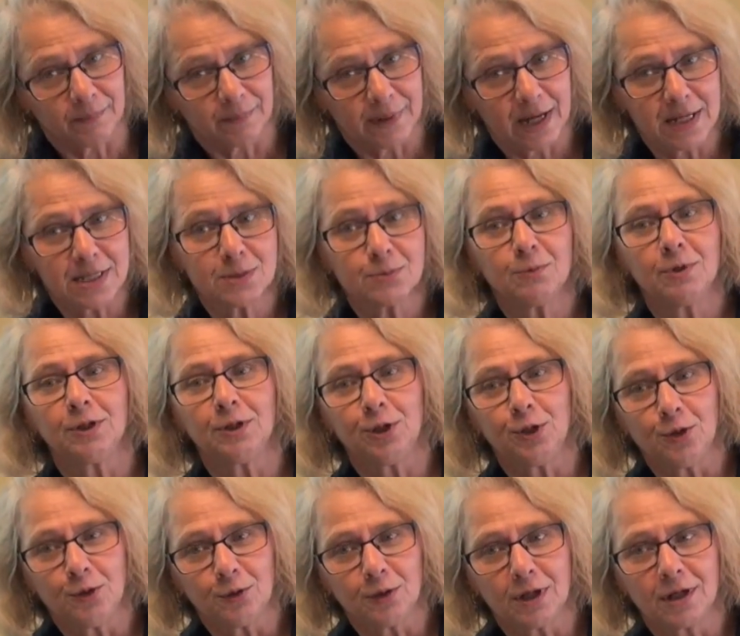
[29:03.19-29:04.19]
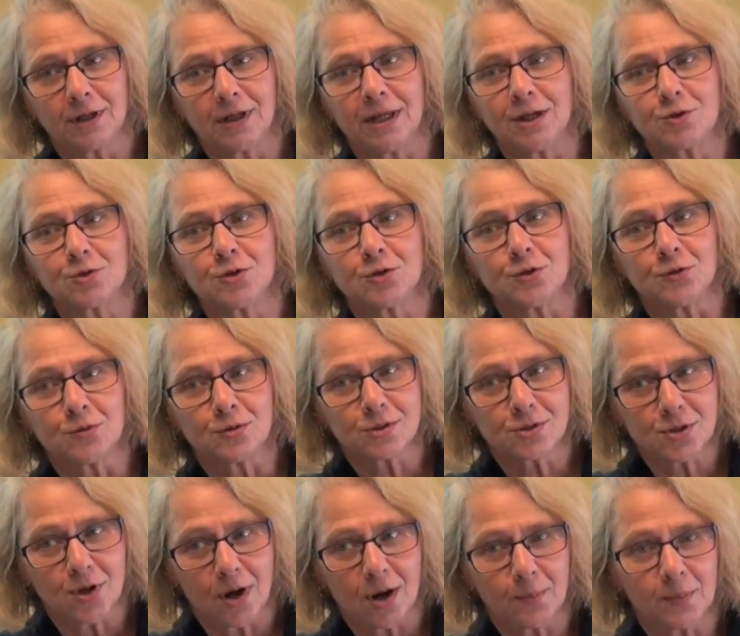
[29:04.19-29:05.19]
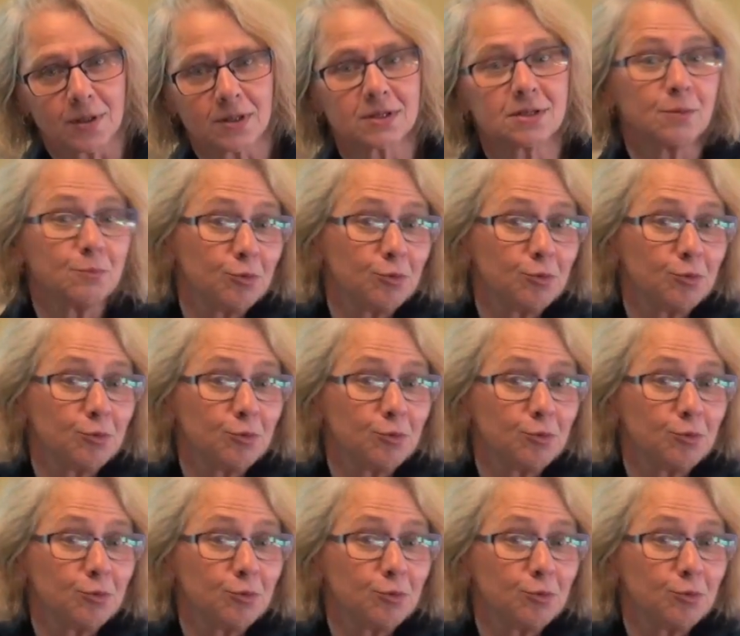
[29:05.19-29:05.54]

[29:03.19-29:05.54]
That's when you can introduce topics